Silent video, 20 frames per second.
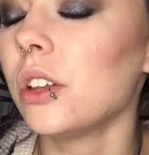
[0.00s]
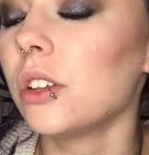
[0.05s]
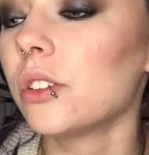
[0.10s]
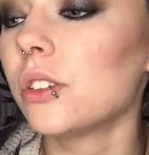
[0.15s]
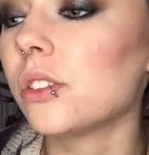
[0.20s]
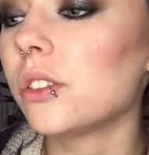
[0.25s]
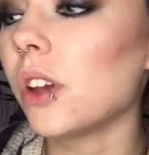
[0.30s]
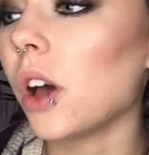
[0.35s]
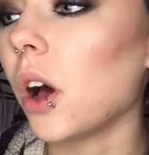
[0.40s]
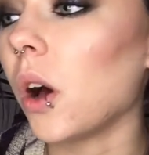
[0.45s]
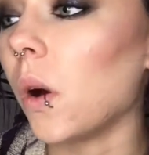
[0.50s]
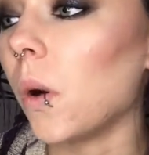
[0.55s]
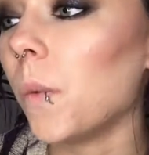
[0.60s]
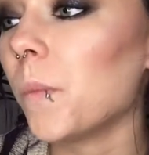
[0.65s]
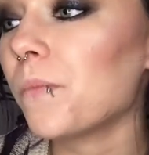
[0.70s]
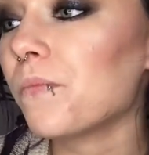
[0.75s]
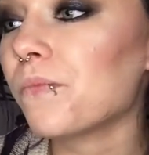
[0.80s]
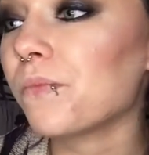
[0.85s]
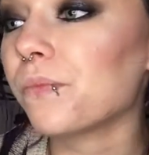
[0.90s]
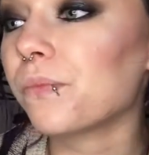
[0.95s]

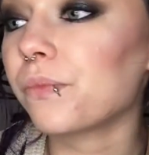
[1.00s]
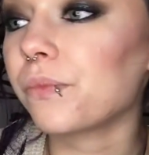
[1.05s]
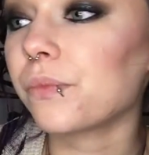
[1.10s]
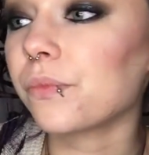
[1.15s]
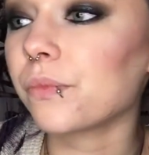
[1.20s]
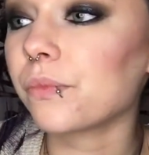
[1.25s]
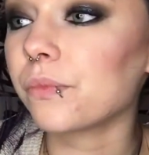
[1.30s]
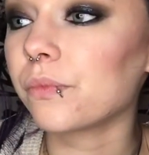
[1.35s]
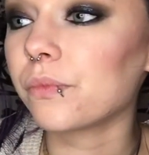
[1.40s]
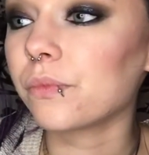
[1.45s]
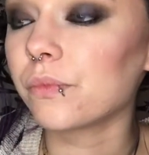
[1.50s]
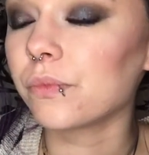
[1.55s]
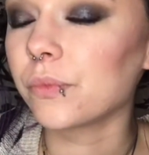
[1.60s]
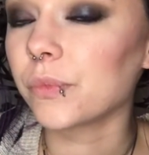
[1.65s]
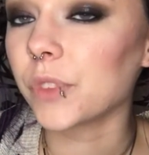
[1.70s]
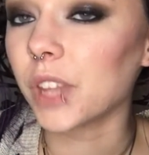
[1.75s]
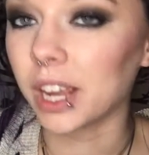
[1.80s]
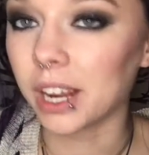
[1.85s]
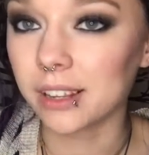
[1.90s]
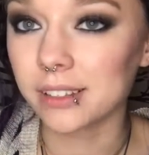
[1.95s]
So,
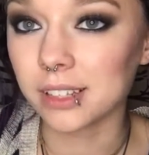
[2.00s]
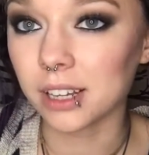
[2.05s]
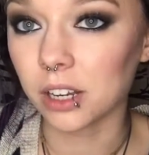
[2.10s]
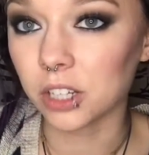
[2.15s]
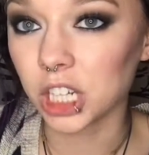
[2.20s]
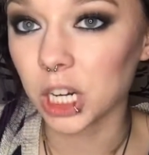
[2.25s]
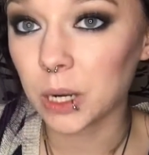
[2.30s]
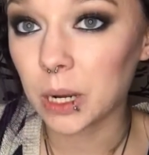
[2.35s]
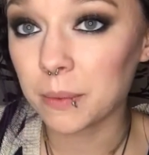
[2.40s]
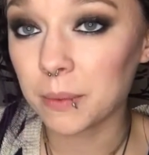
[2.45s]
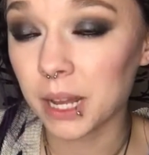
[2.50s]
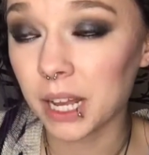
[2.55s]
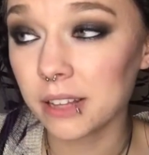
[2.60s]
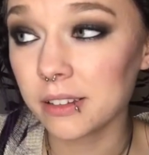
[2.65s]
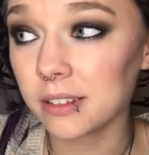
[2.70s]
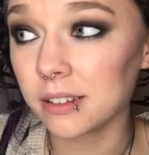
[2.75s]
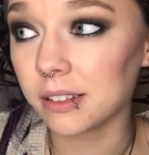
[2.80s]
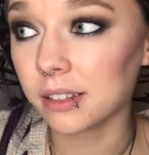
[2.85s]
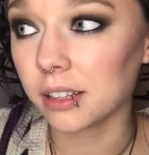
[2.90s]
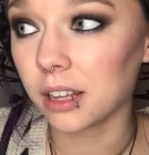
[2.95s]
like I said, I'll try my
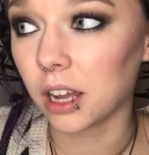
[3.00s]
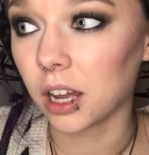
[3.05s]
best.